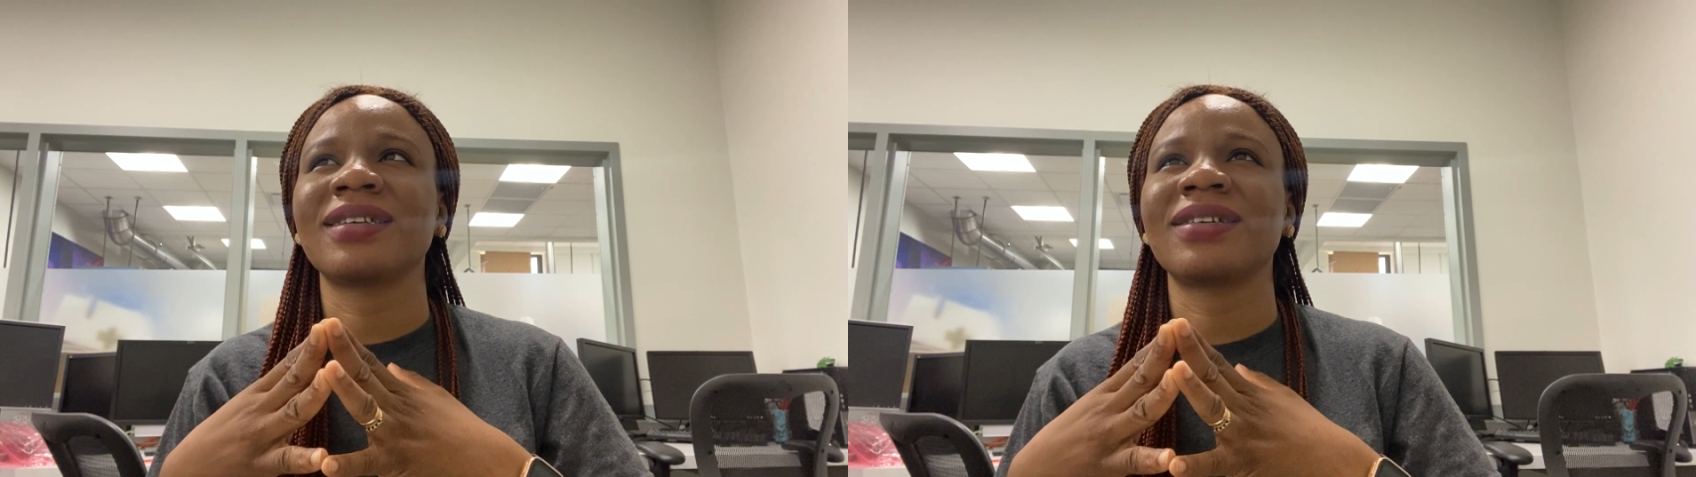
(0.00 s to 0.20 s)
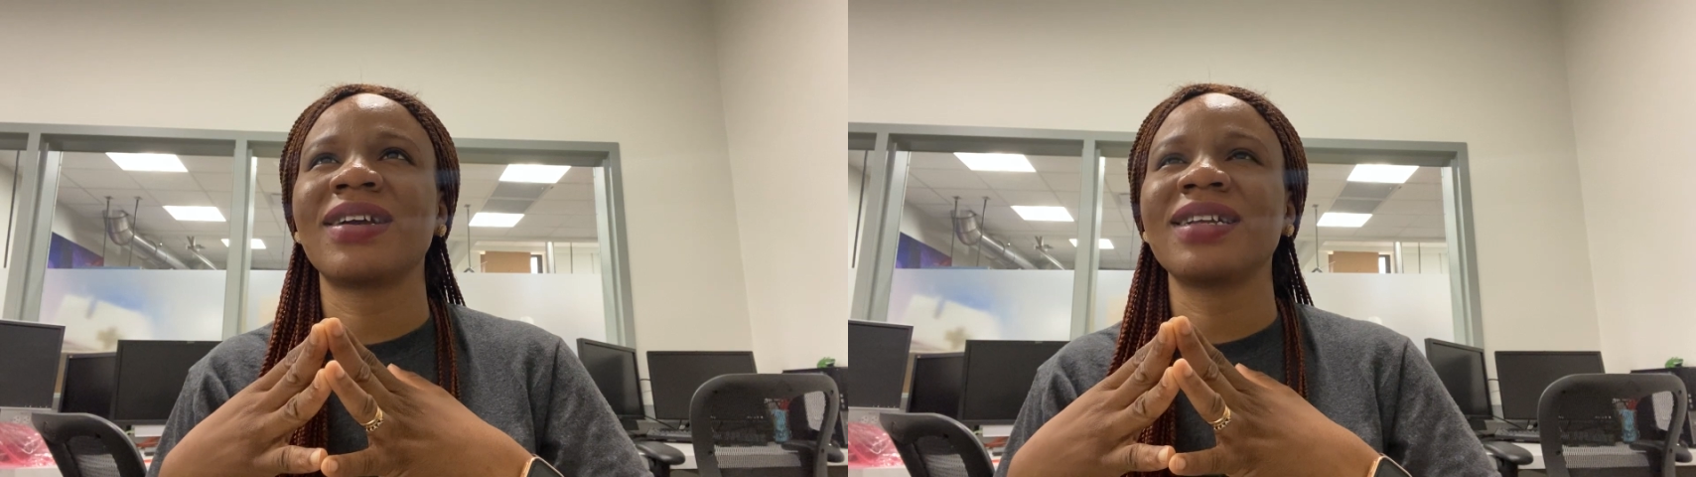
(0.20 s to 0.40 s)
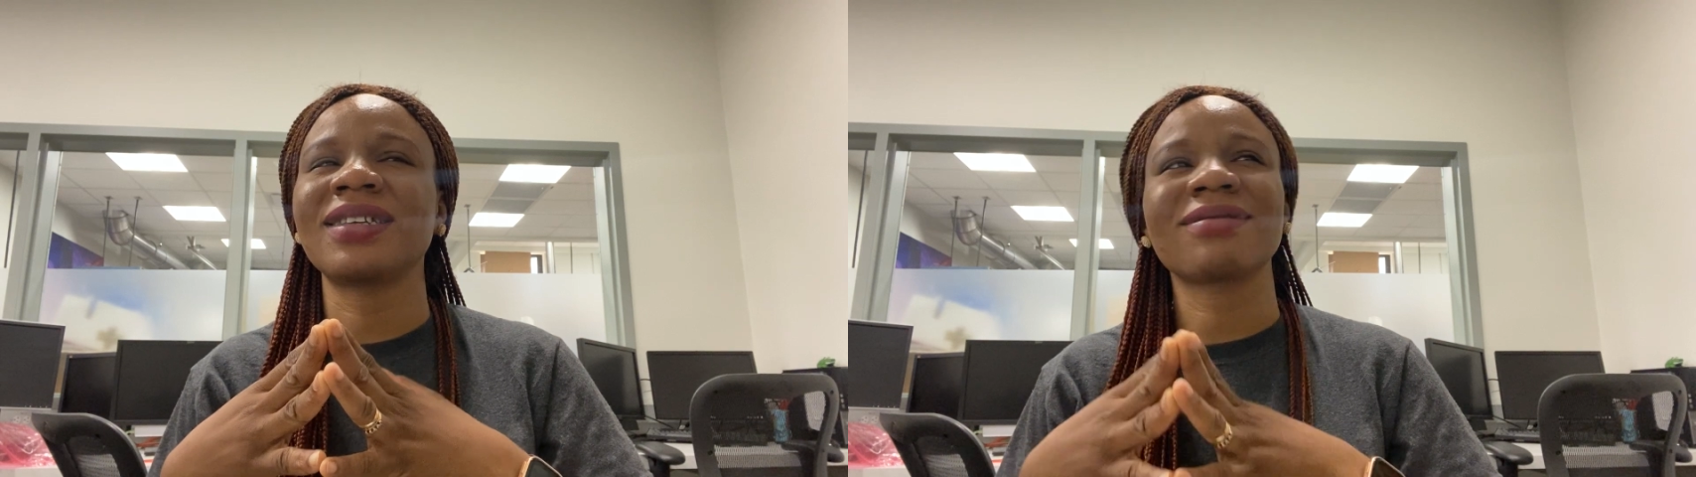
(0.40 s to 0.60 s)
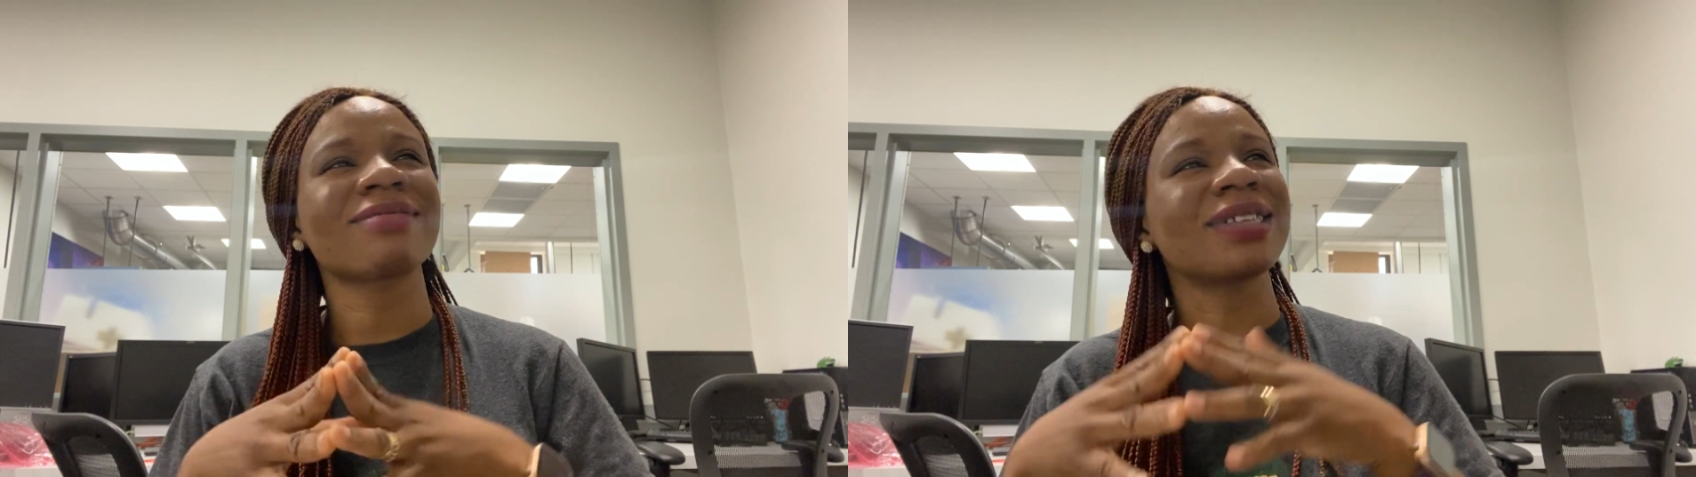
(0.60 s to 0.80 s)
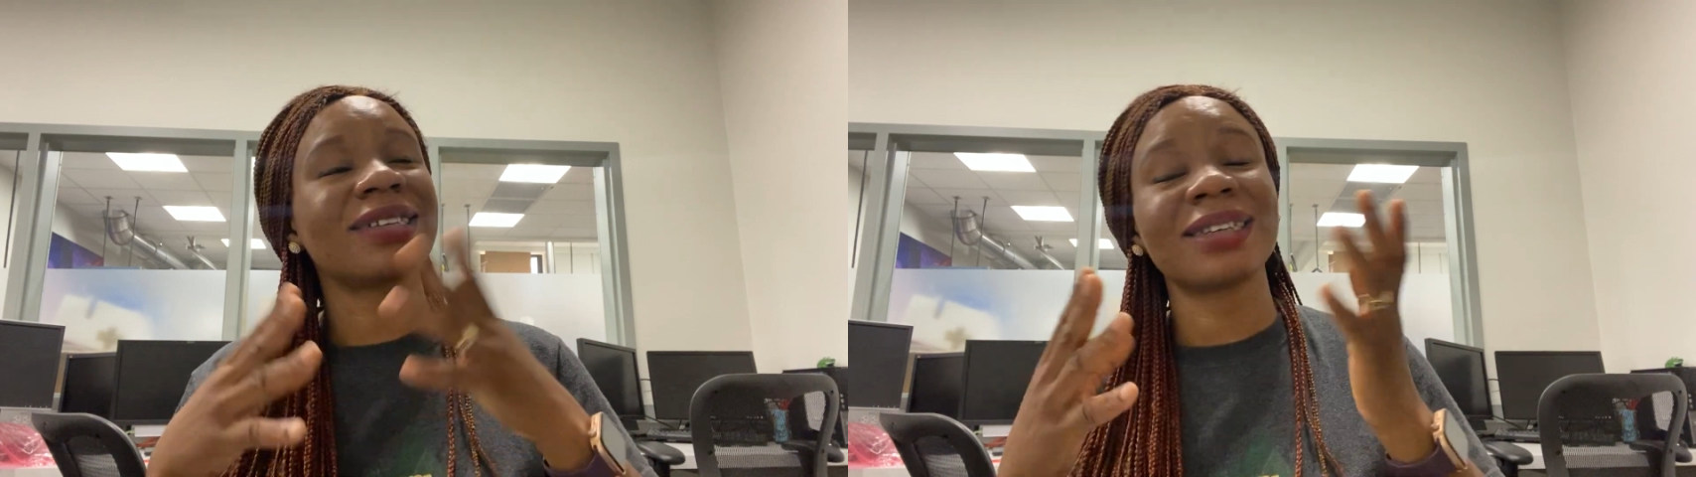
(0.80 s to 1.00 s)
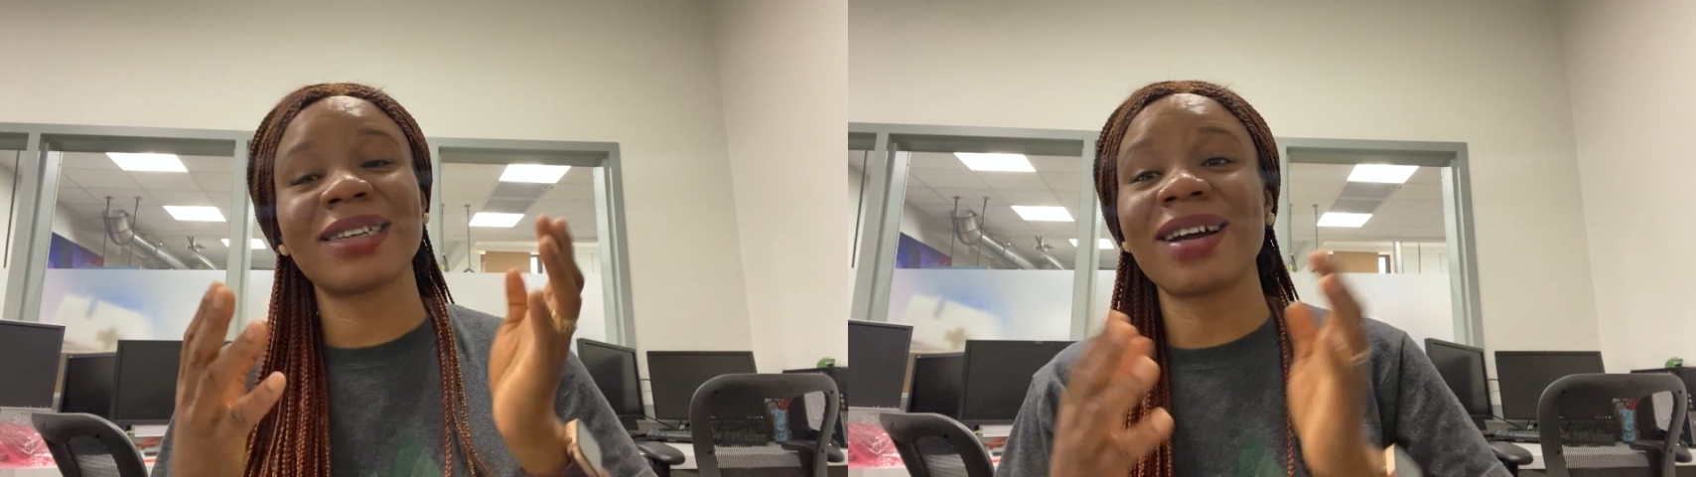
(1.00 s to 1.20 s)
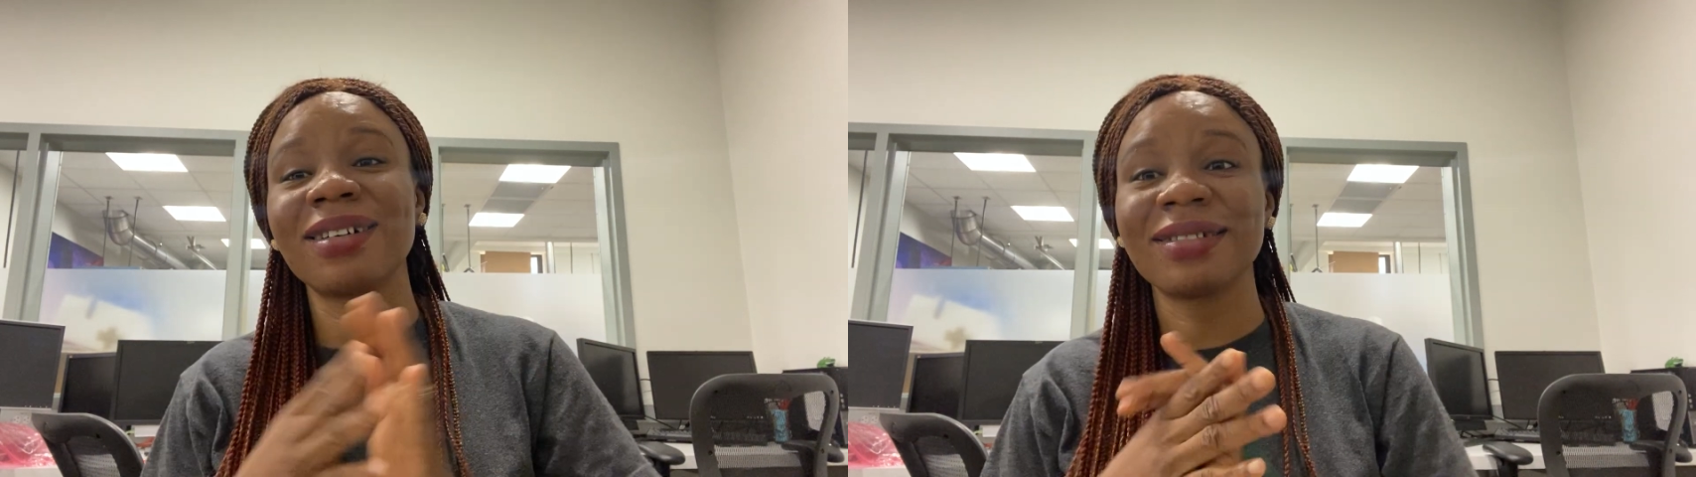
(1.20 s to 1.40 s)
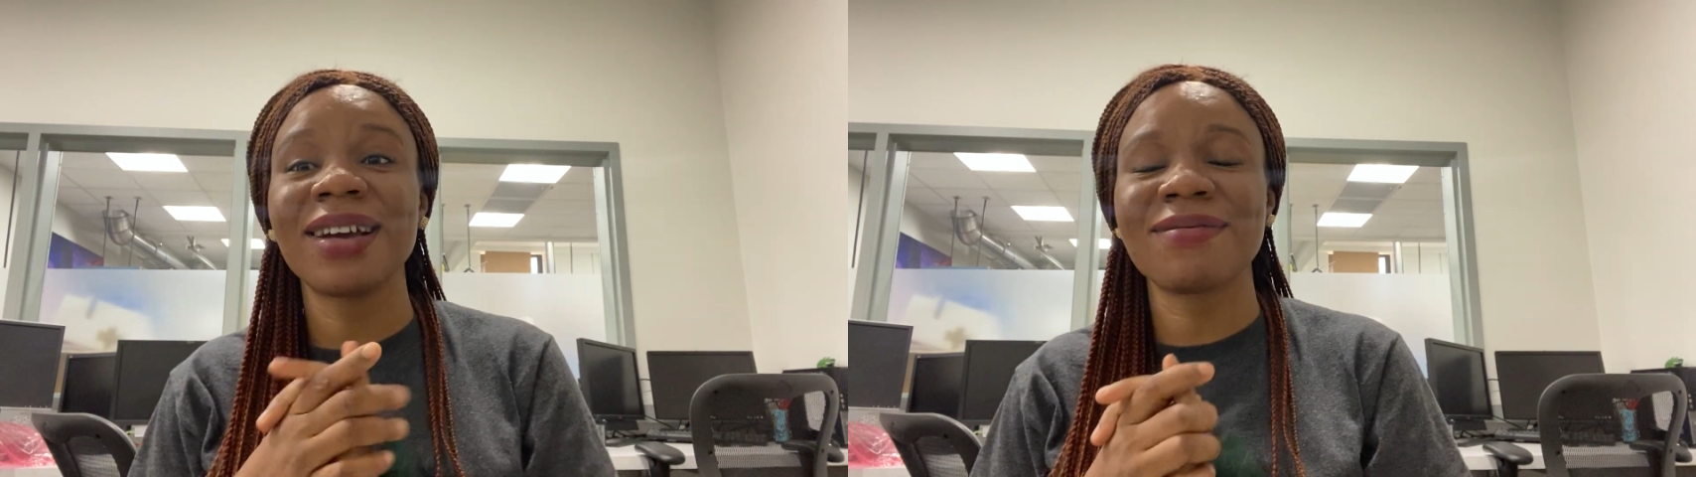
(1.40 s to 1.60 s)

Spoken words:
right? Yeah,